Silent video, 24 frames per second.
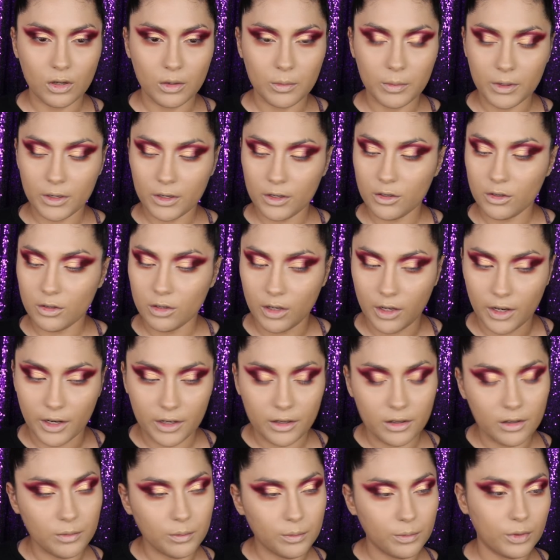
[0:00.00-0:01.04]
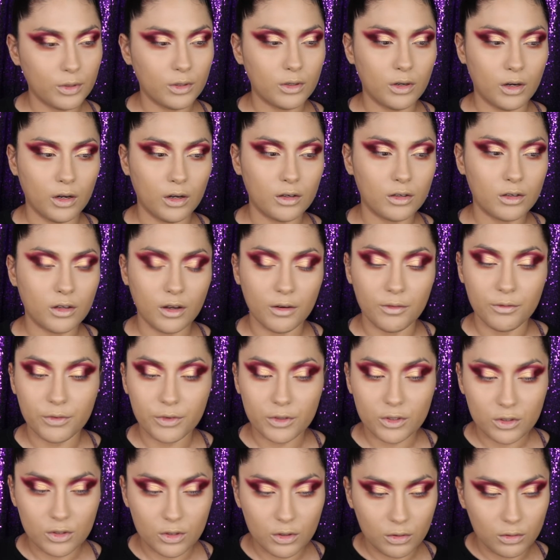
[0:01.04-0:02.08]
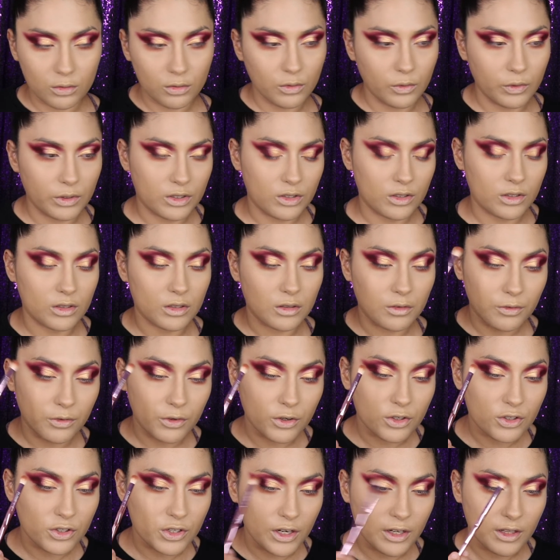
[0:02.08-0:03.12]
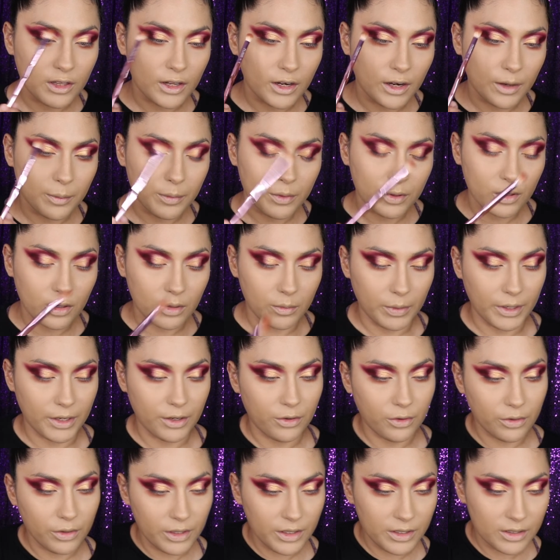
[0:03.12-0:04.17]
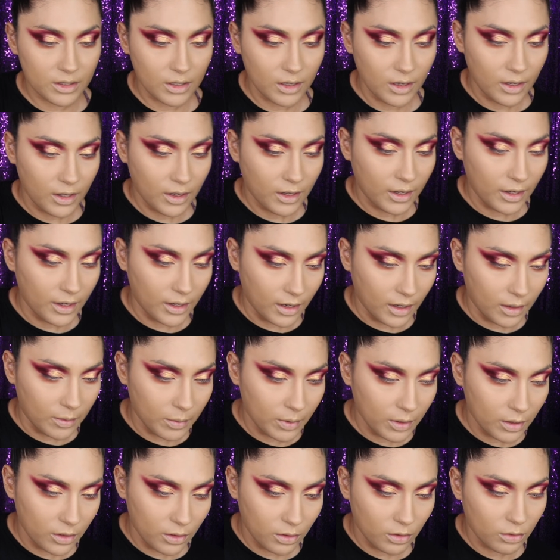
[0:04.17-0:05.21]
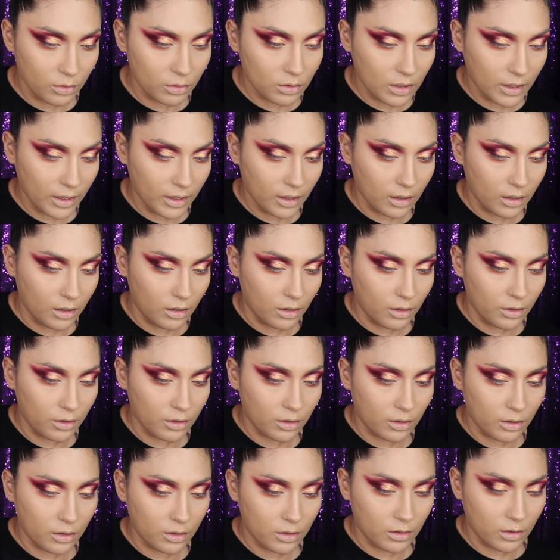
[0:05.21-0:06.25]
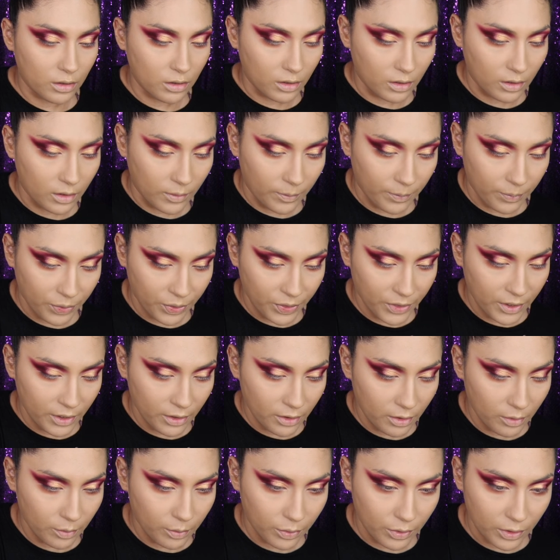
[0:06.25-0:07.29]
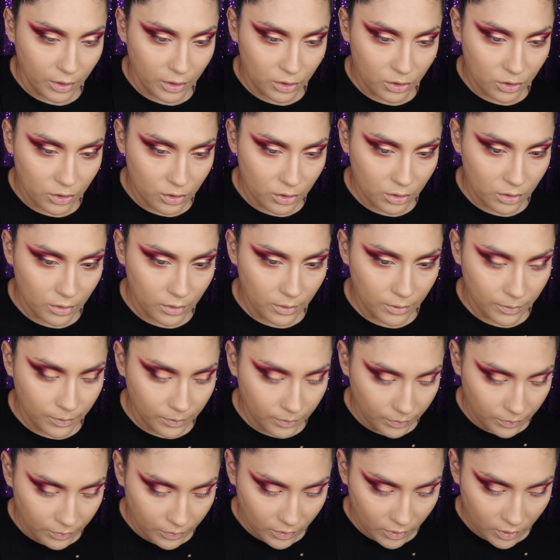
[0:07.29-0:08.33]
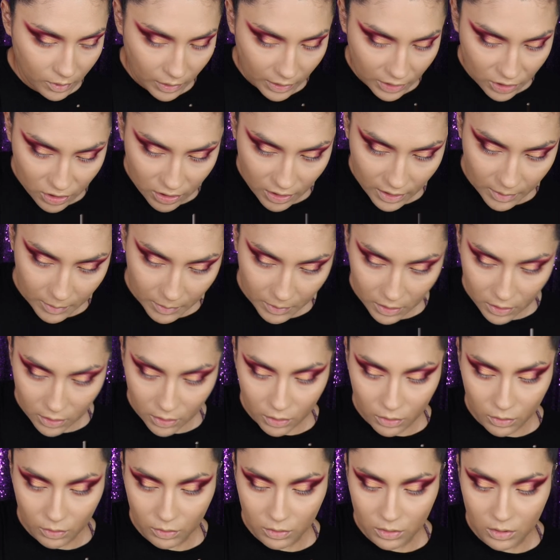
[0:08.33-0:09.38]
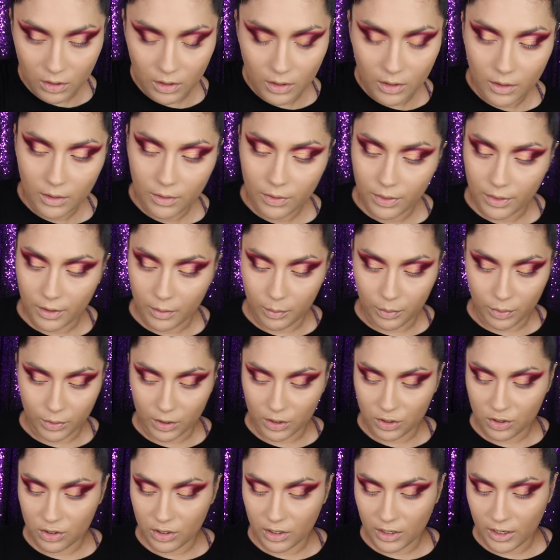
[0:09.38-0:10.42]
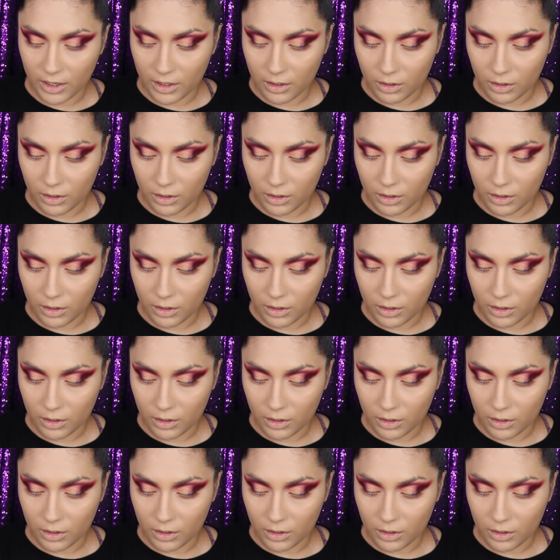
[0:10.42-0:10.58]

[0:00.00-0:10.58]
I put on Comfort Zone, which is the first shade that I put on my crease, and I'm gonna use like another thinner brush. No, actually I'm gonna use the brush that I